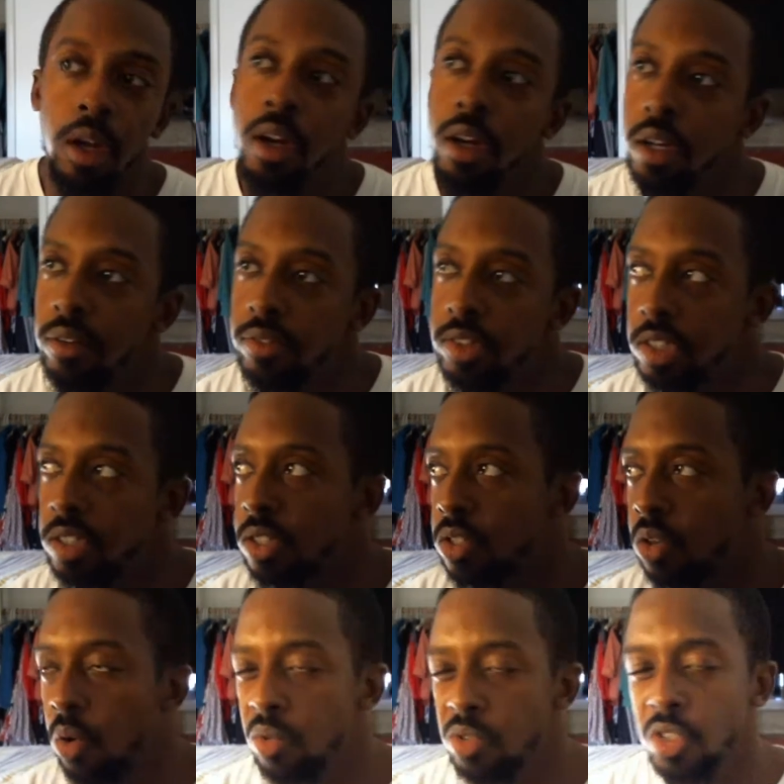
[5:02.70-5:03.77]
of just
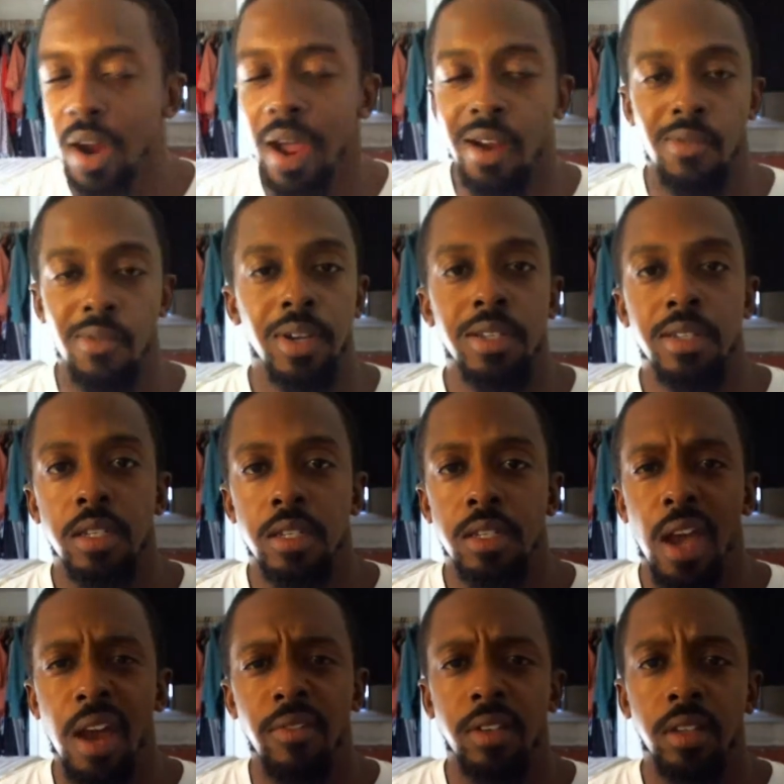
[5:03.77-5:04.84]
track races,
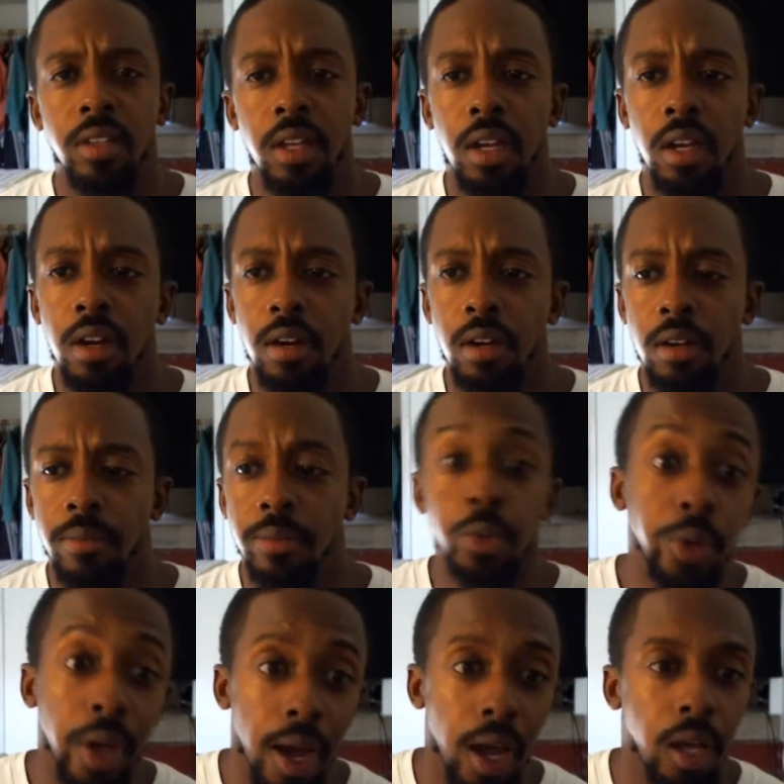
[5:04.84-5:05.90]
everything.
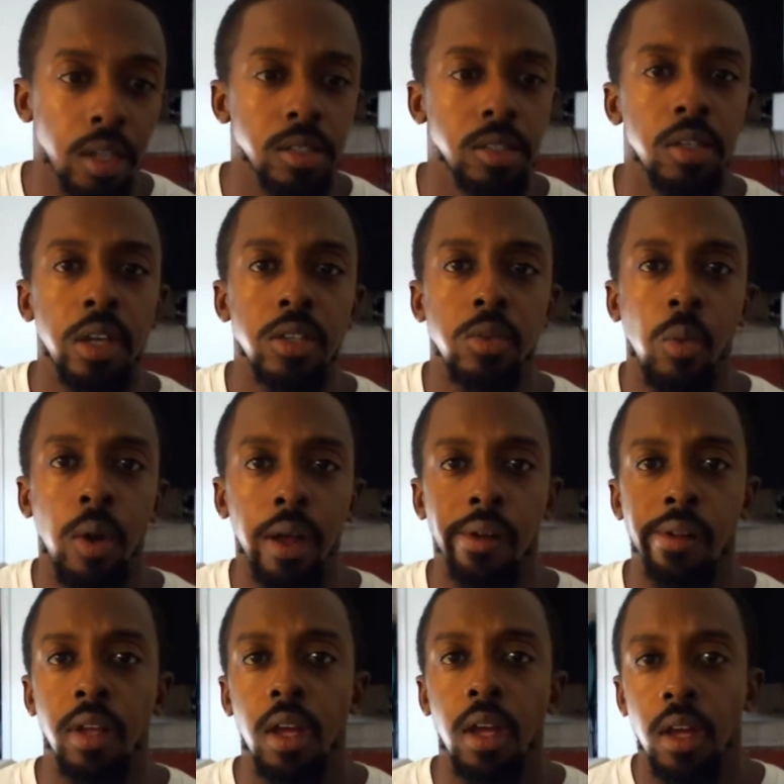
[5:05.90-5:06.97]
You guys as
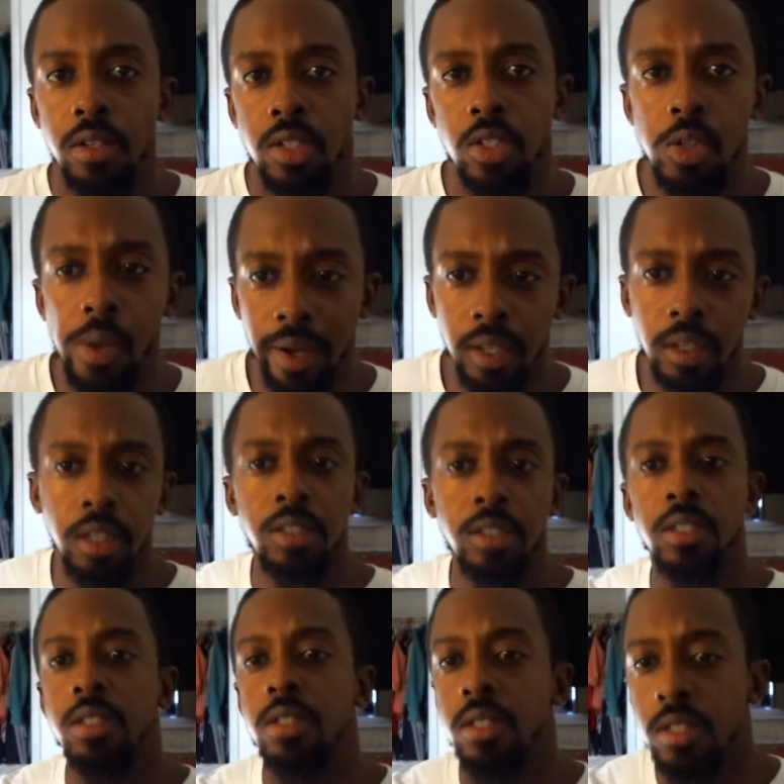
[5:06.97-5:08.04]
well, just so I can get
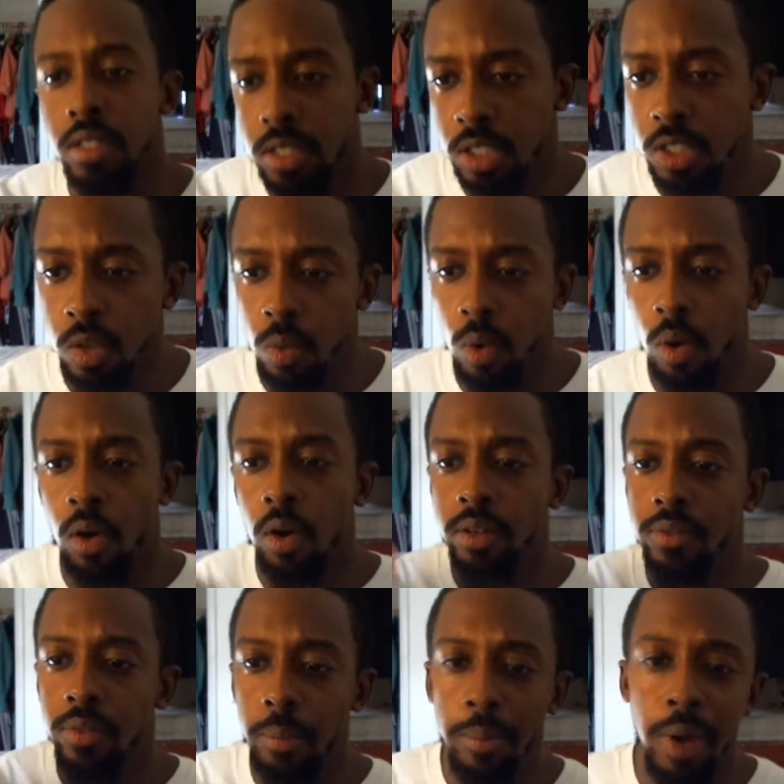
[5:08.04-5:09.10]
to see you all
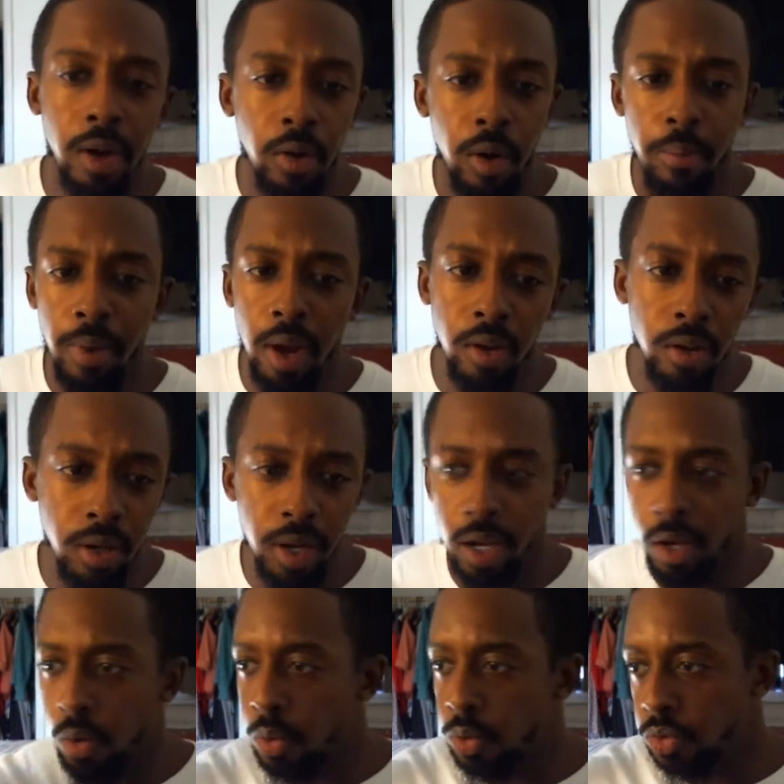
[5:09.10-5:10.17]
even better and better. And
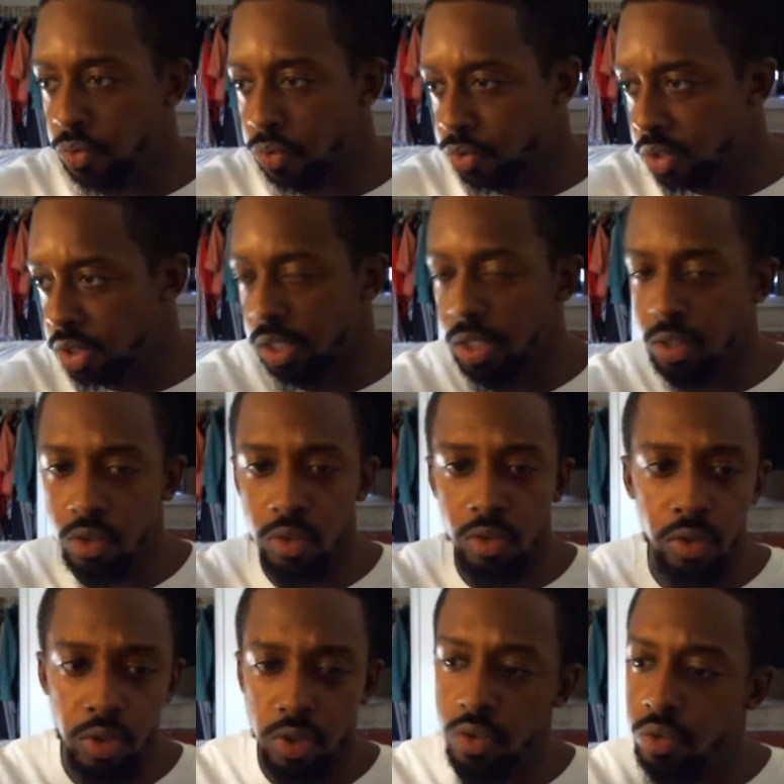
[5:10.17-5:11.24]
that goes senior,
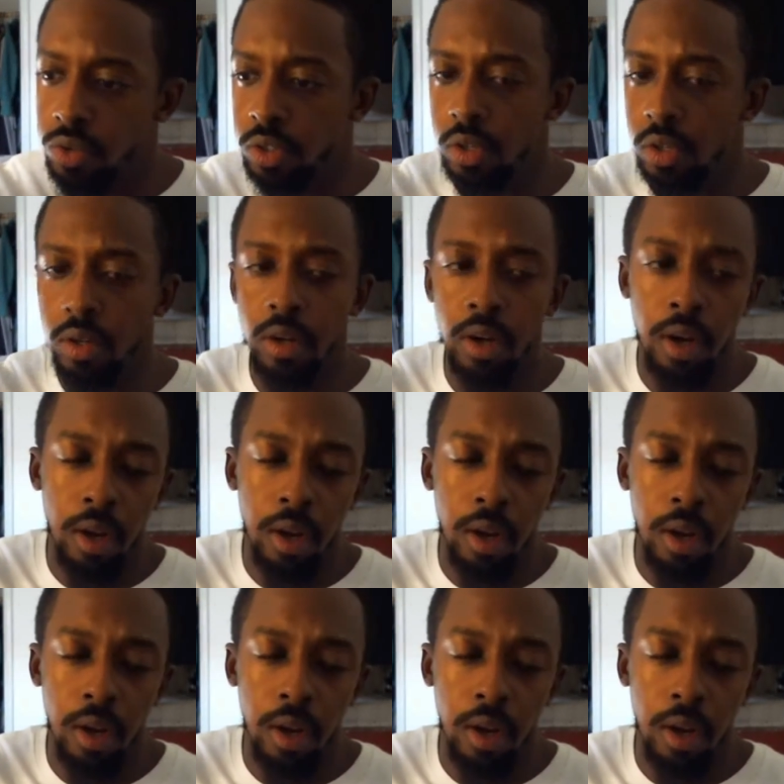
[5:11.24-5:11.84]
junior,